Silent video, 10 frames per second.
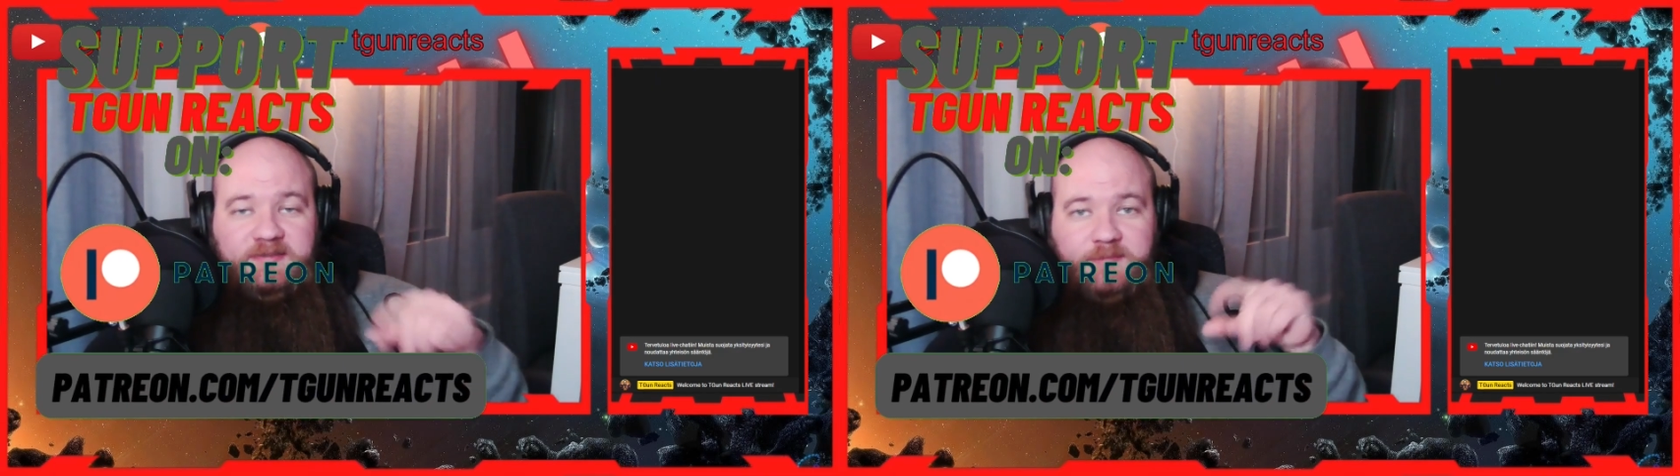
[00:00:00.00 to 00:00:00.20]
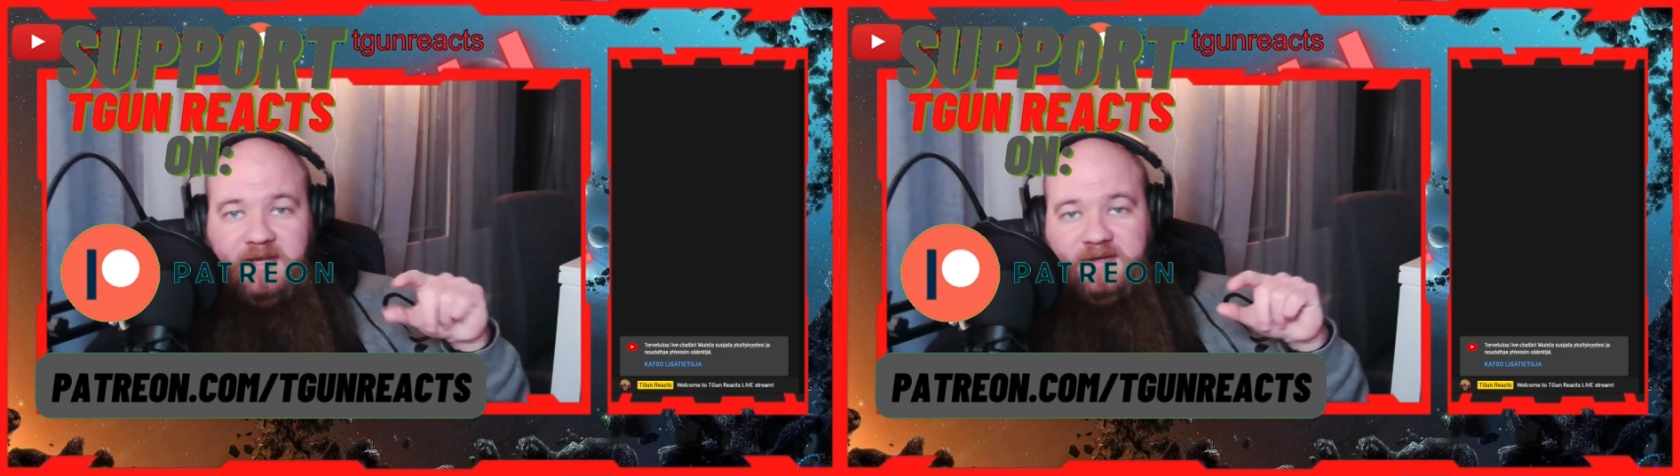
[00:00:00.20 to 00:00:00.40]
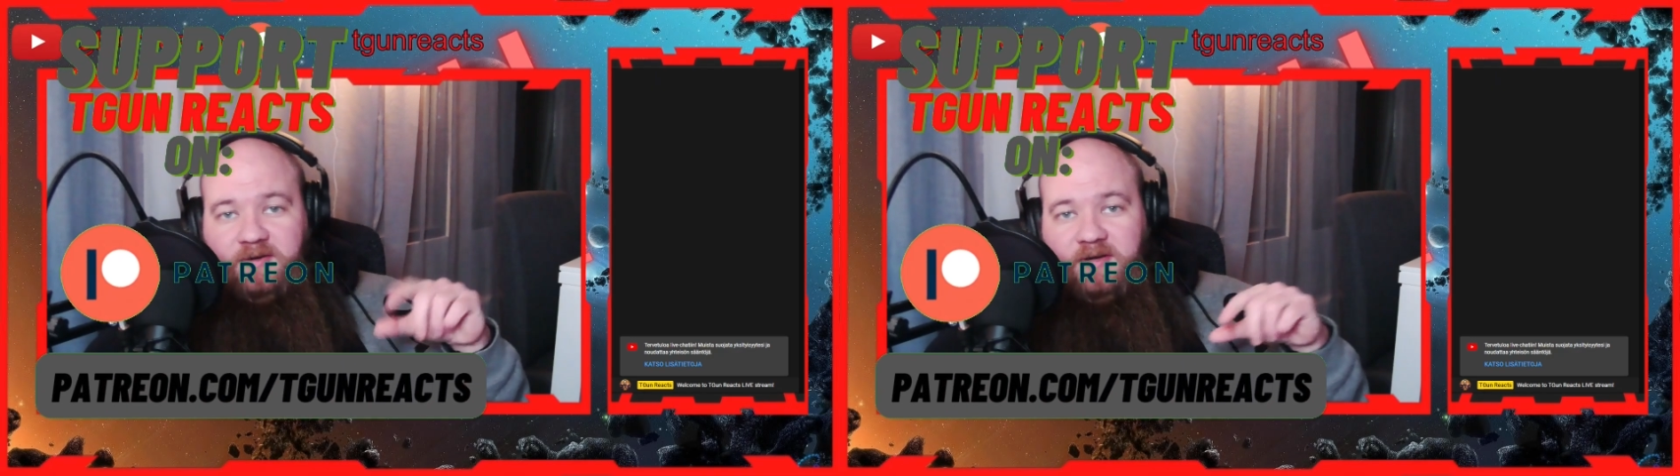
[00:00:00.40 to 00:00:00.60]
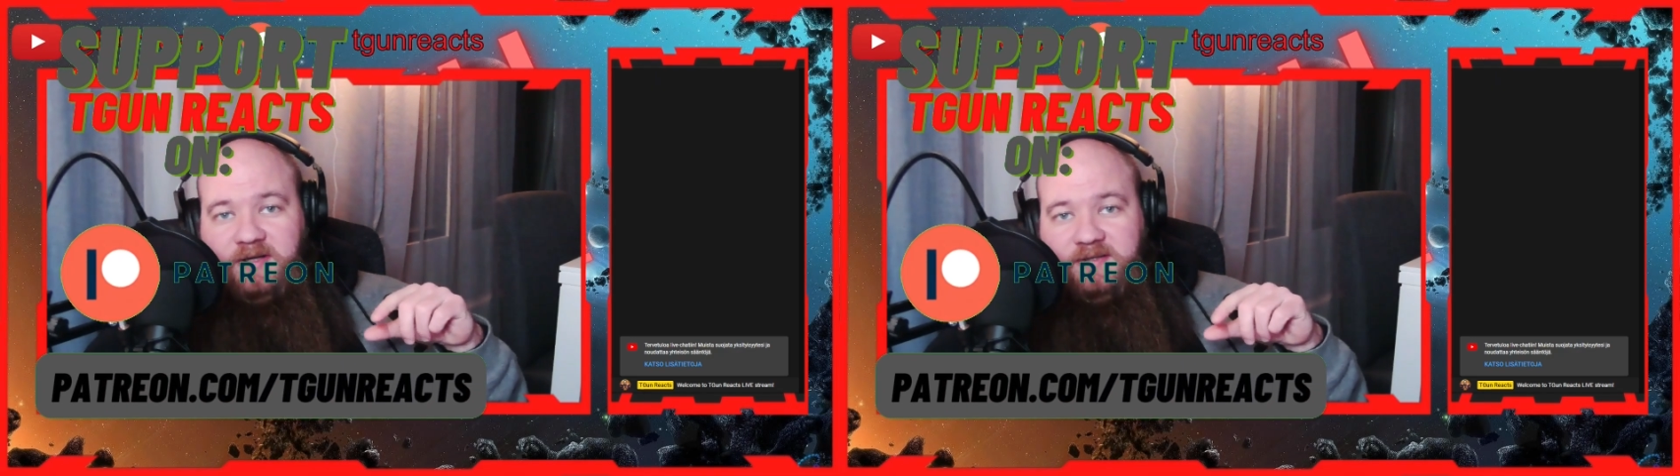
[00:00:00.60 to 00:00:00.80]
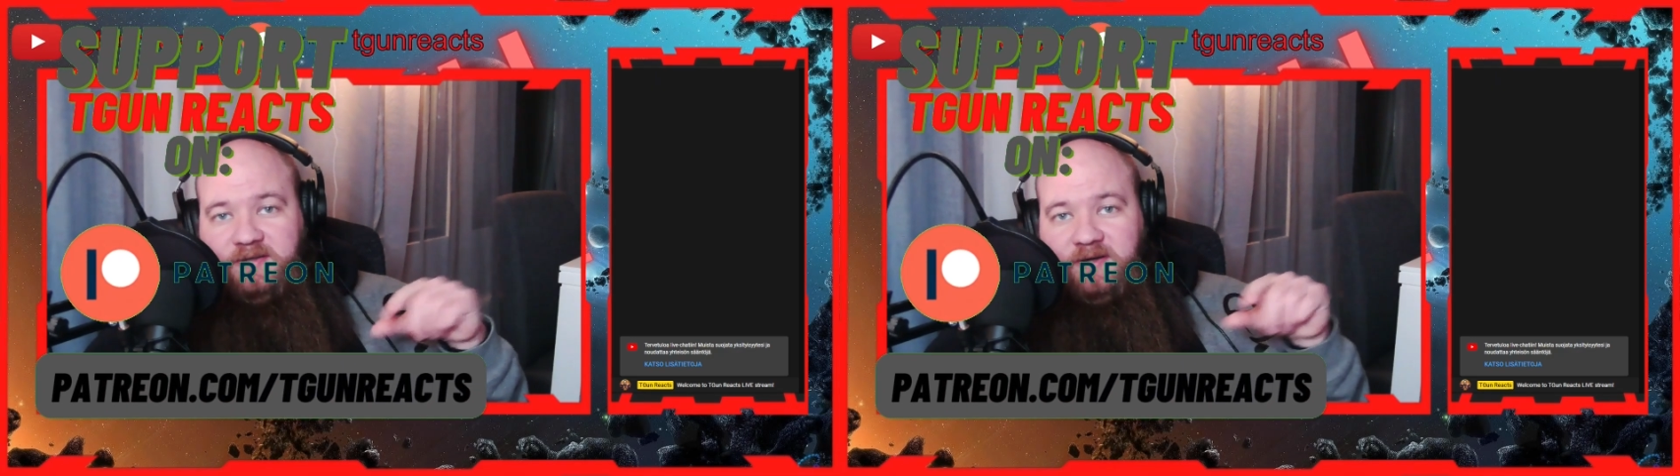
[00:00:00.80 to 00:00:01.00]

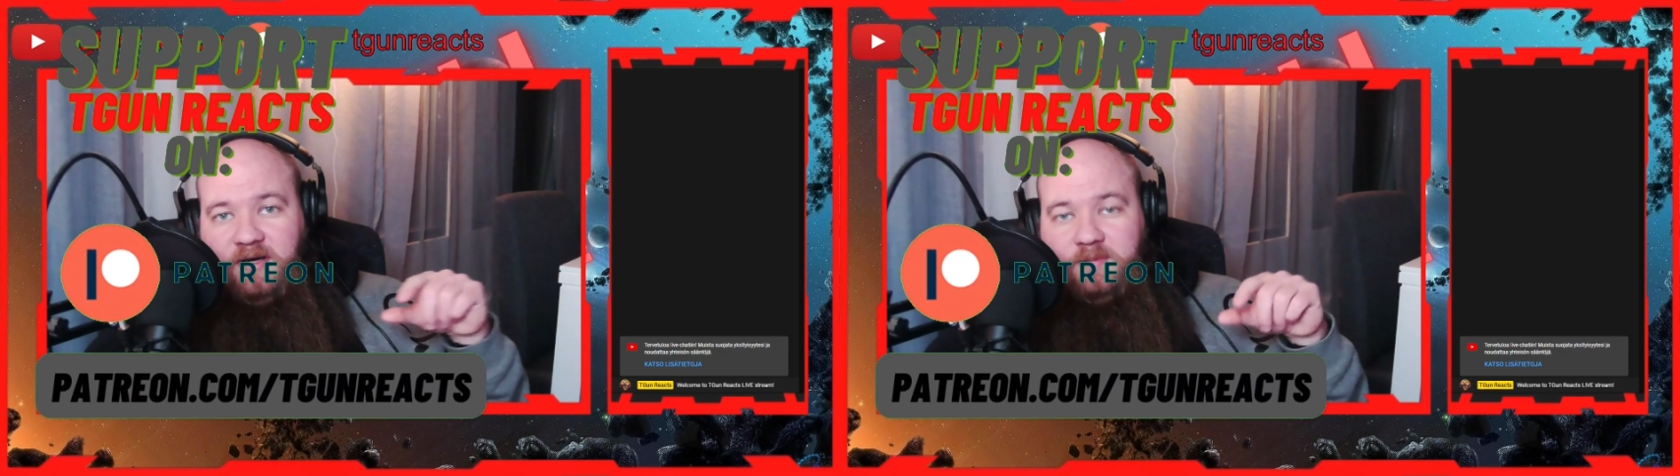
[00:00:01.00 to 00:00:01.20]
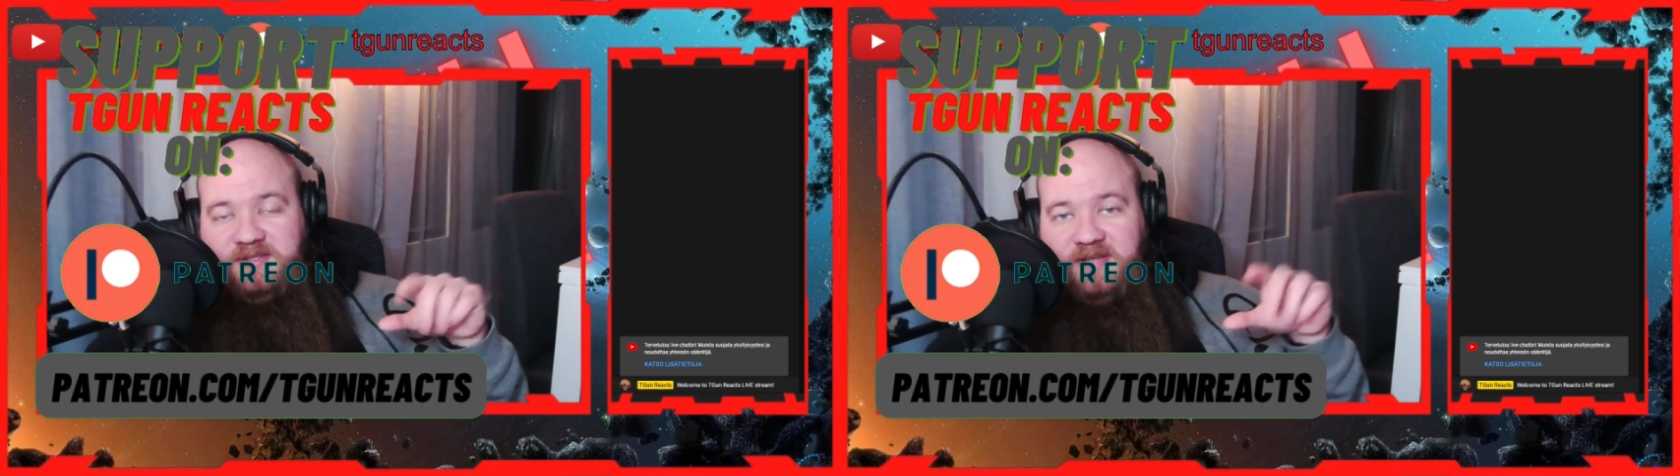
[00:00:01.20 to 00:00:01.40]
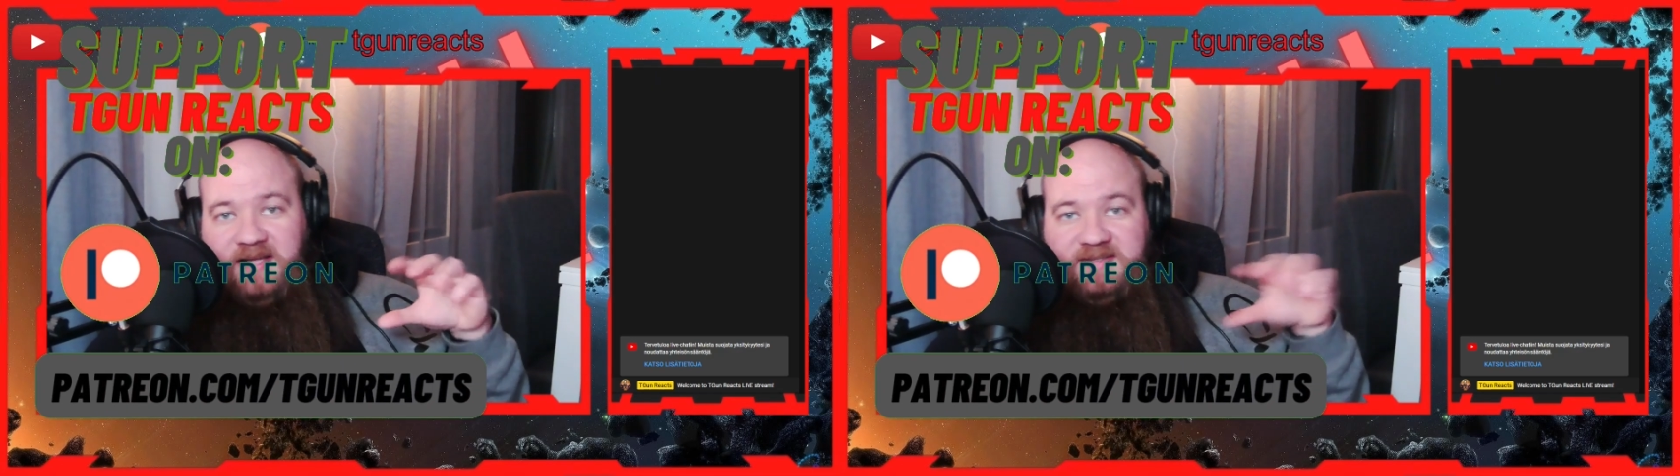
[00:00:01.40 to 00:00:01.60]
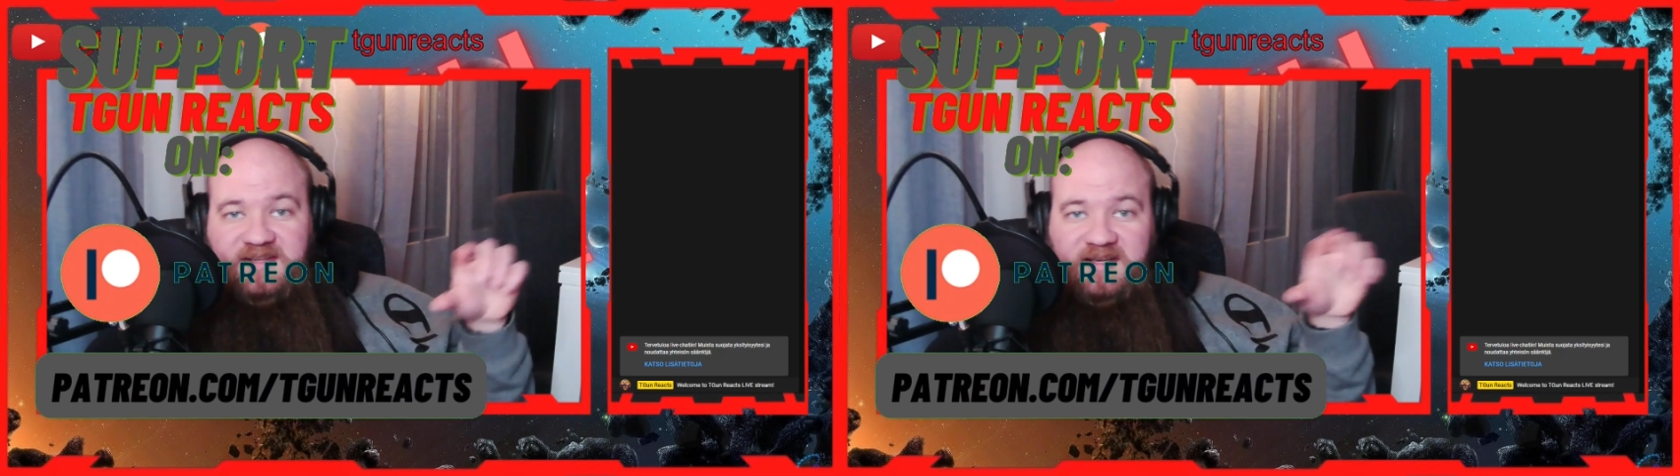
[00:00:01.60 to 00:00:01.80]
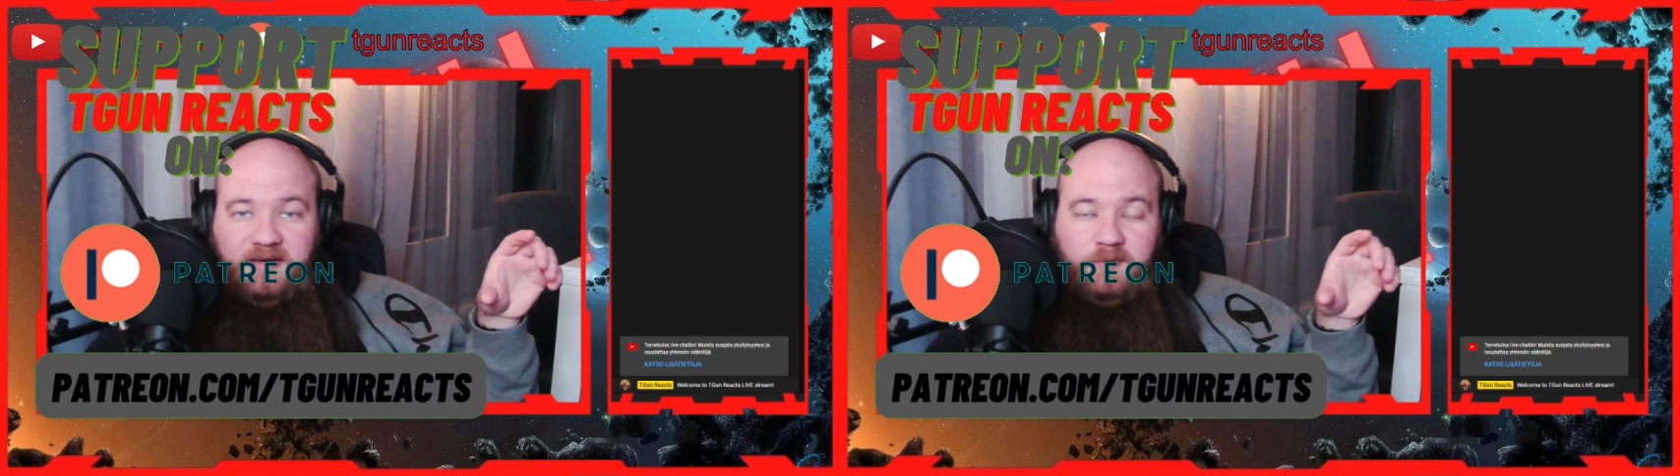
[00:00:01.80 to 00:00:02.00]

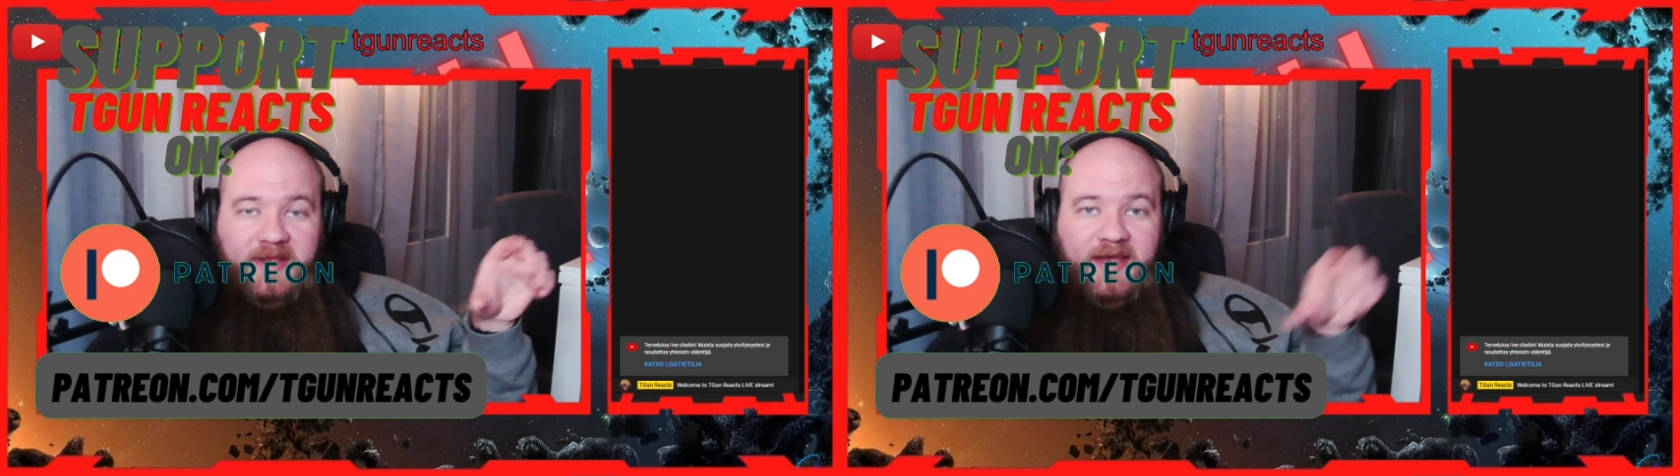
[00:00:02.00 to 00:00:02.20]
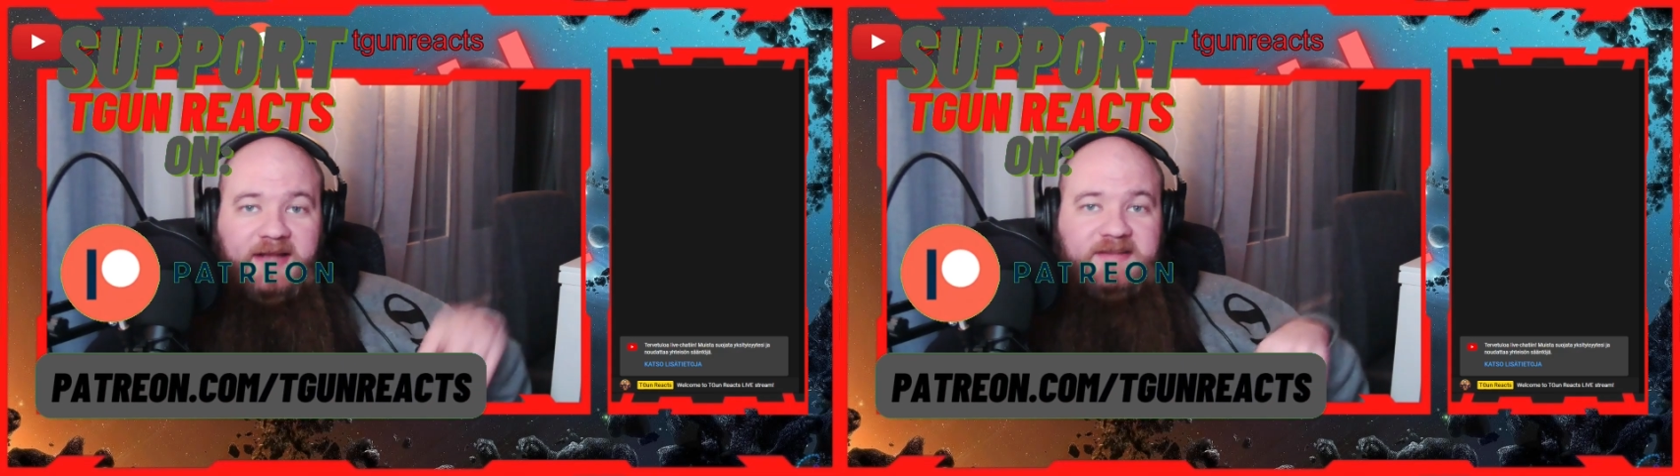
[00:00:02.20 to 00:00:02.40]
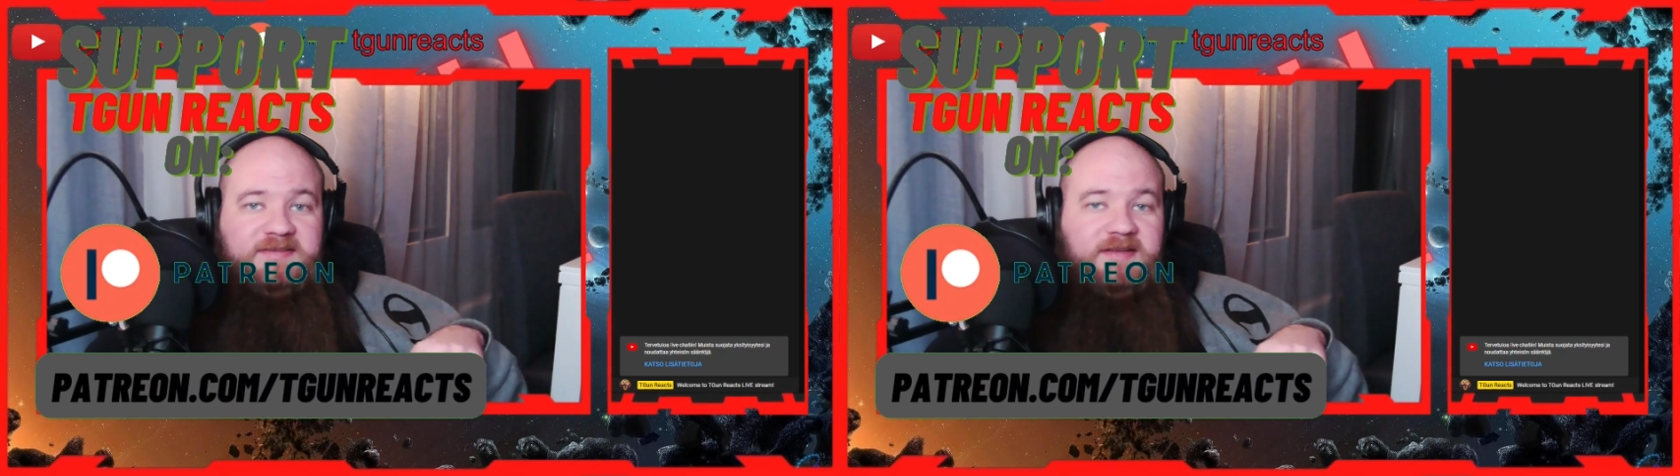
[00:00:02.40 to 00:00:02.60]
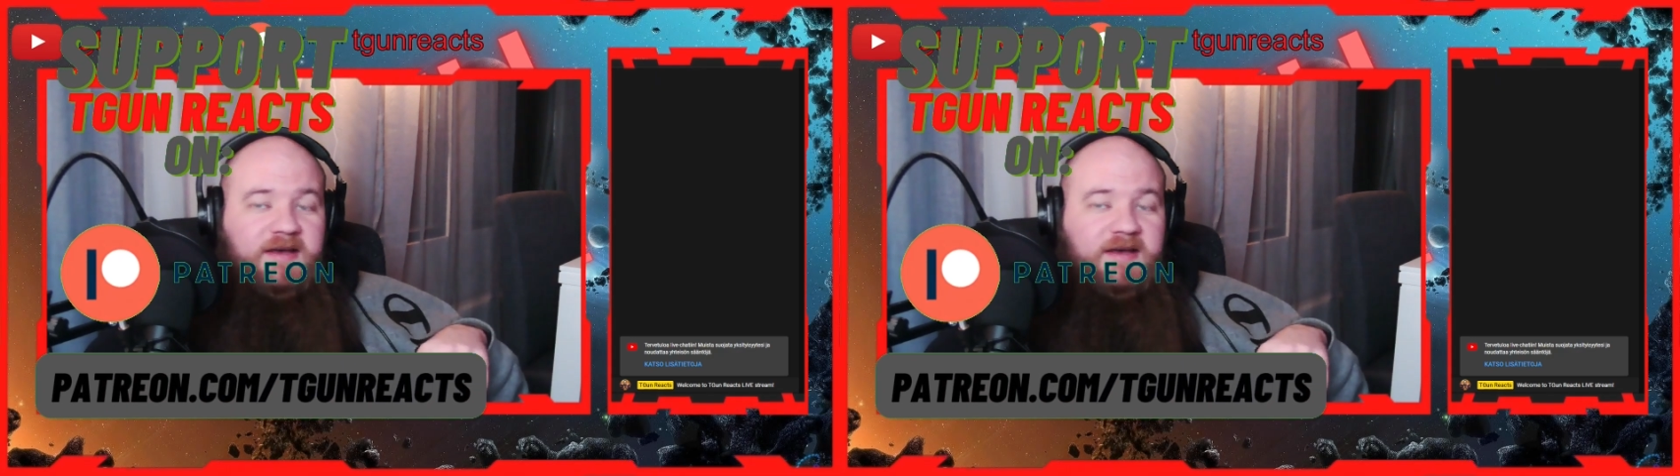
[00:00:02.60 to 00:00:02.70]
patreon.com/TGunReacts.